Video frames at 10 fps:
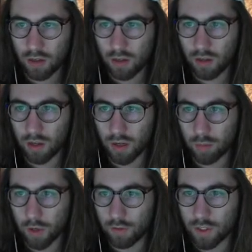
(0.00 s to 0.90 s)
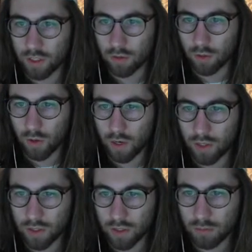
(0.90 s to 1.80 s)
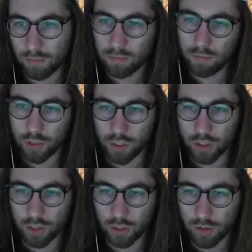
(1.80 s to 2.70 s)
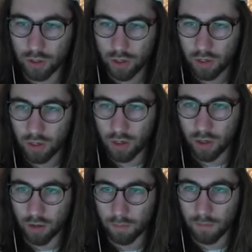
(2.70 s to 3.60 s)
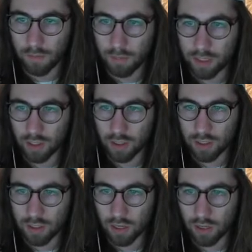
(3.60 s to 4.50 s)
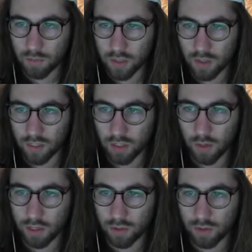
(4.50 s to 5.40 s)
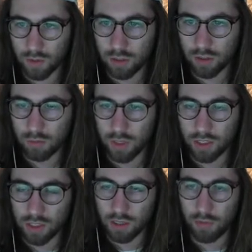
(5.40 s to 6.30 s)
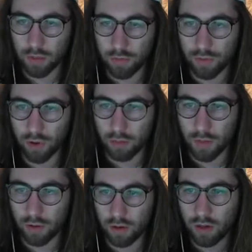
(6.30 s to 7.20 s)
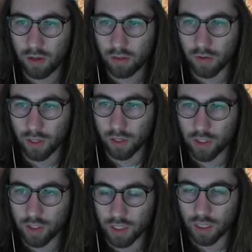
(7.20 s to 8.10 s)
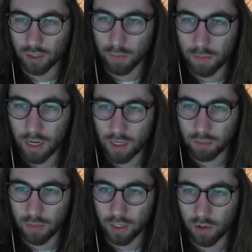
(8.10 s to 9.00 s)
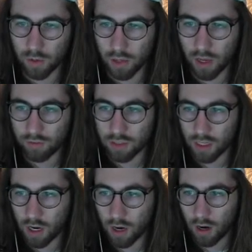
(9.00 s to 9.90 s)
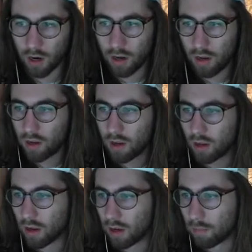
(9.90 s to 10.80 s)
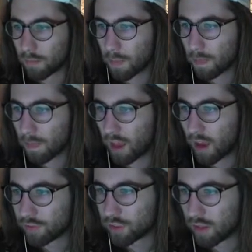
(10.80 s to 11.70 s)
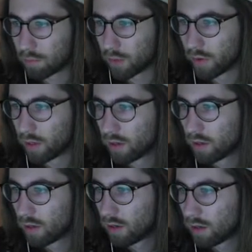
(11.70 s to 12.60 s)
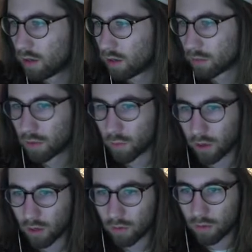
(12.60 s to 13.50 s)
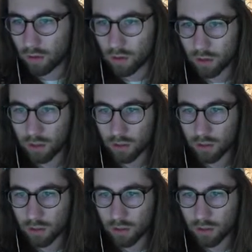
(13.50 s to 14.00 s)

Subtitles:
Out of province requires them, which is true. Basically, this guy comes in and says what I said like before about the regulations to get them to pass, but you don't really have to care after that point. Good working order.